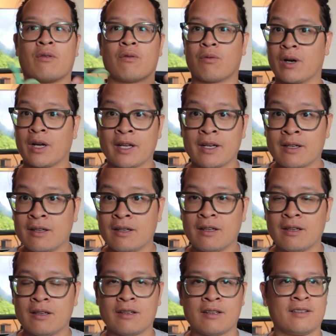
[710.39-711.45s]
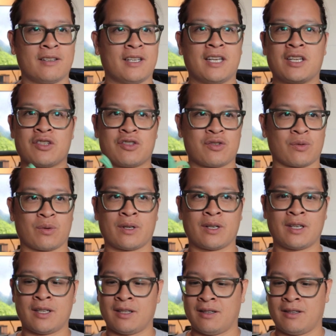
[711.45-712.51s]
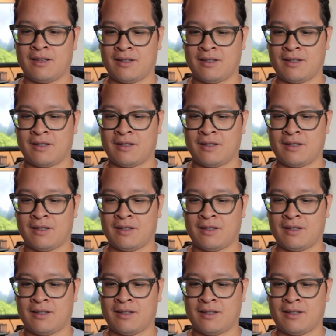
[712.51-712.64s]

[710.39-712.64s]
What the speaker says: run, enjoy